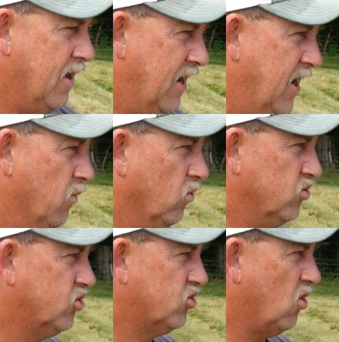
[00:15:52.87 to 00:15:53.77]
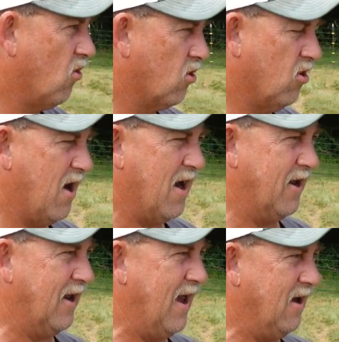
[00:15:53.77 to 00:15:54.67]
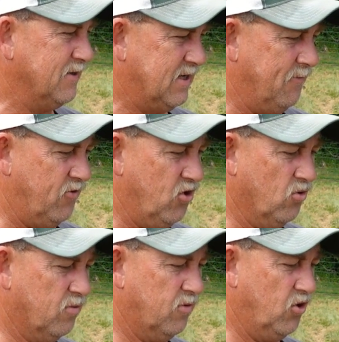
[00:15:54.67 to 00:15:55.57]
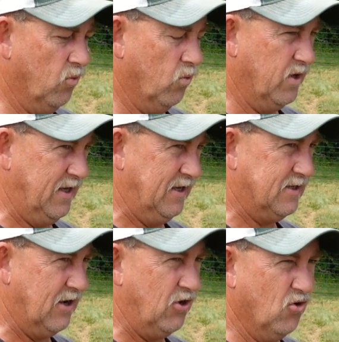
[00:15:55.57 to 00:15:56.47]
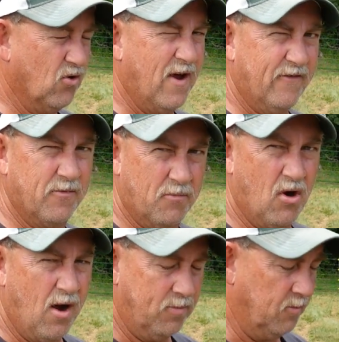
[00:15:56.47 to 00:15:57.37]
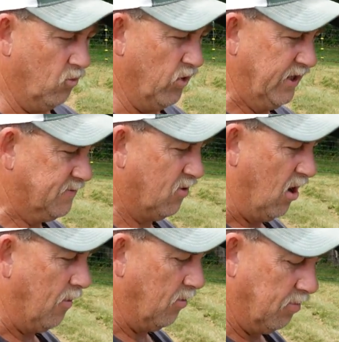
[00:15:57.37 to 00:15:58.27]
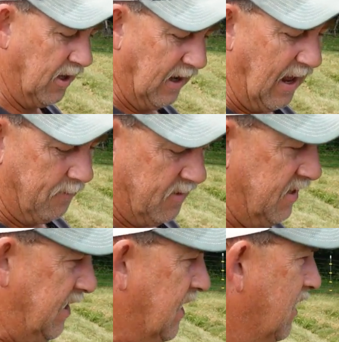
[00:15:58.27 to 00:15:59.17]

It will start crowding out some of your weeds. Now you're going to have some problem weeds, probably like me,